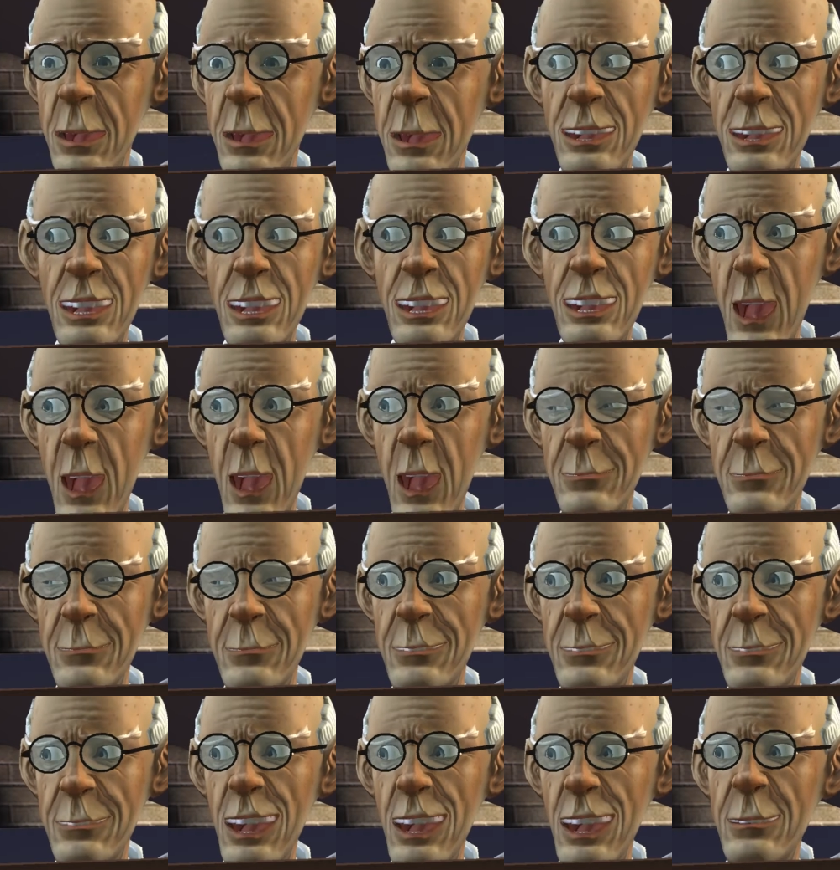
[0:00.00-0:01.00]
have the right code
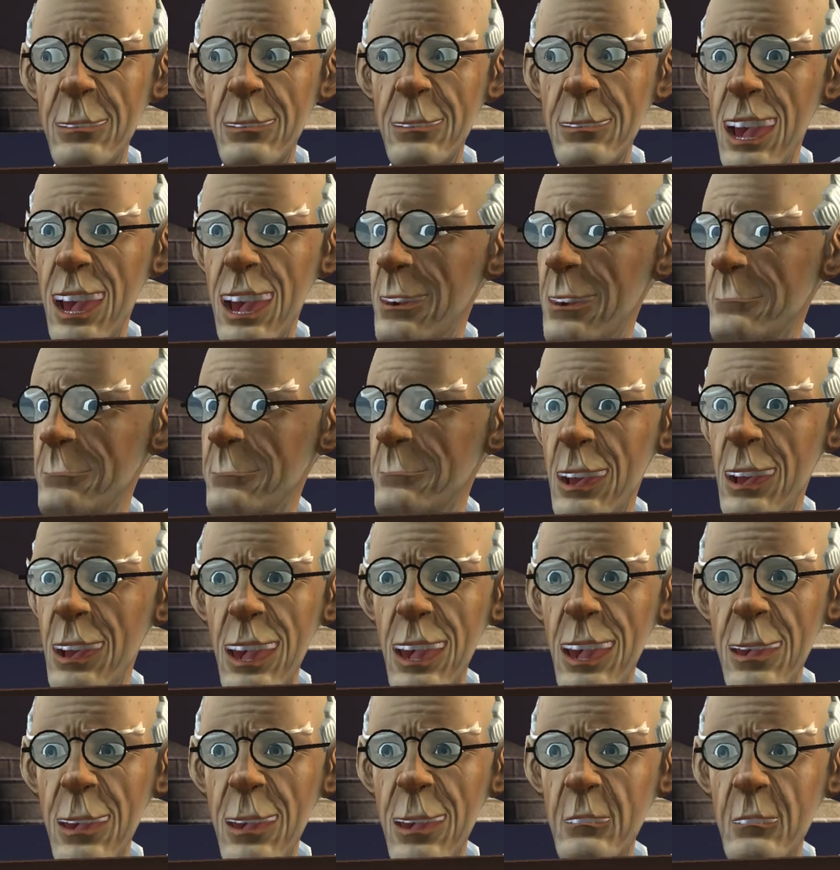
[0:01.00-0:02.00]
to my secret lab near
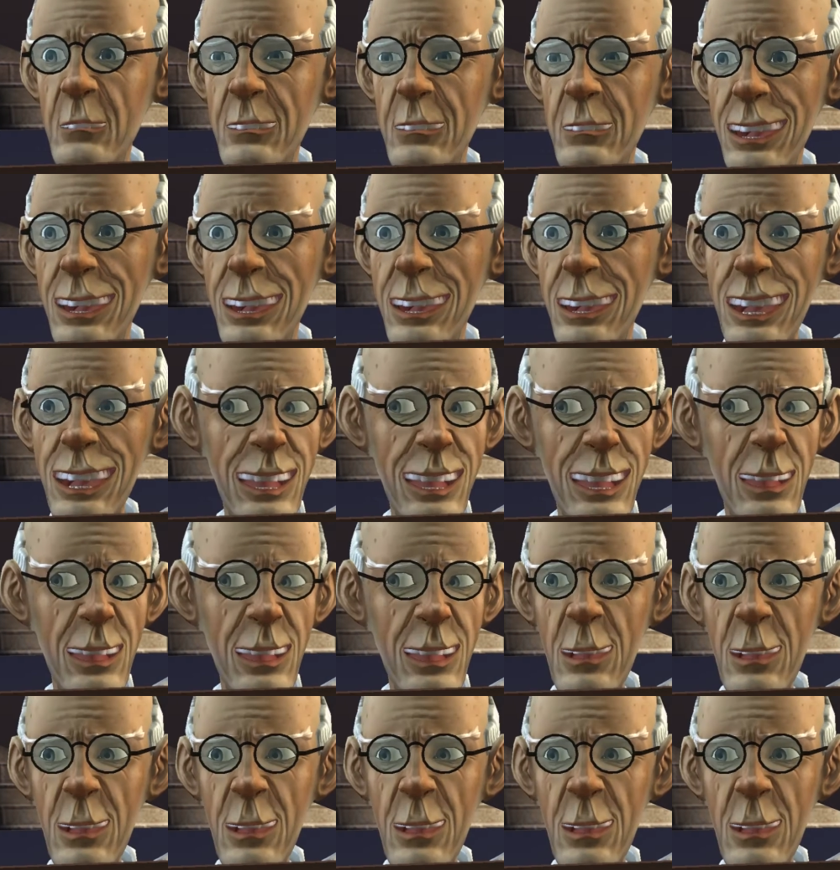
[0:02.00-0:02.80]
Clayton Ravine.